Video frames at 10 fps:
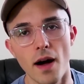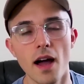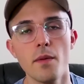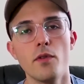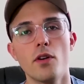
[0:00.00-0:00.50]

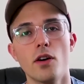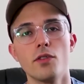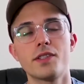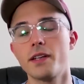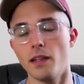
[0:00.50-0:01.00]
I'm your
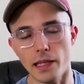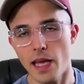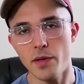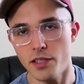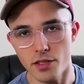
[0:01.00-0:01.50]
host,
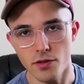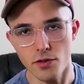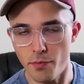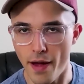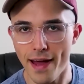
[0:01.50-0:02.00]
Clammy
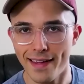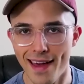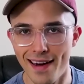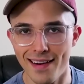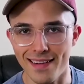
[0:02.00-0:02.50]
Dude, back
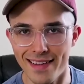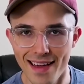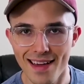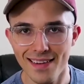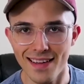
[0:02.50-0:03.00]
at it
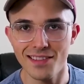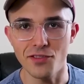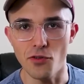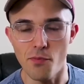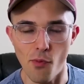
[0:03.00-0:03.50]
again.
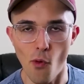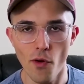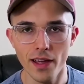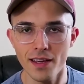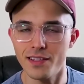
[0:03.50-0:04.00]
It's your
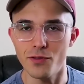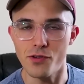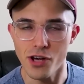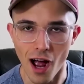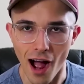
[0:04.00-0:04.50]
boy, it's your
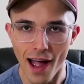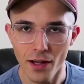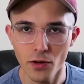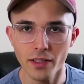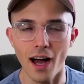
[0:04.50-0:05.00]

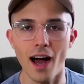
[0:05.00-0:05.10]
child.